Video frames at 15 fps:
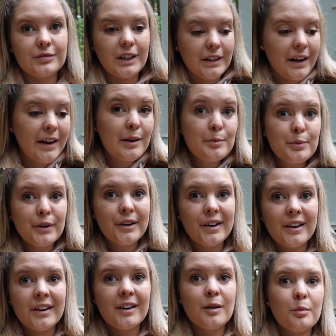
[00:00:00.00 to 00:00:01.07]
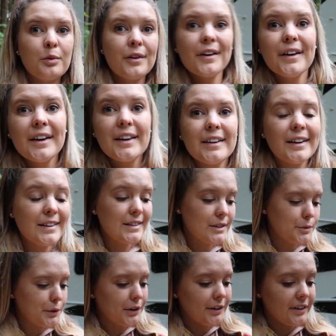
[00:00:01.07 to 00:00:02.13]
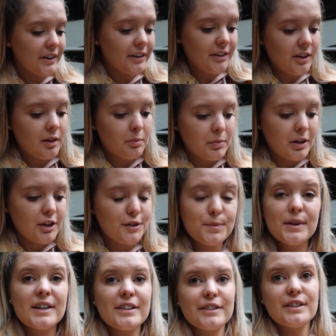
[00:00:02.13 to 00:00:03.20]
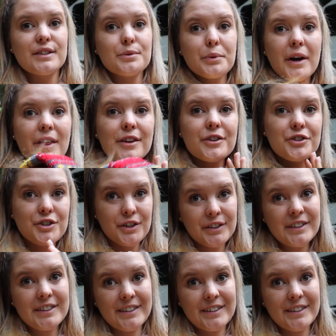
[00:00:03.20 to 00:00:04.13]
And I'm bringing a blanket and sweater down to the beach because it's rather chilly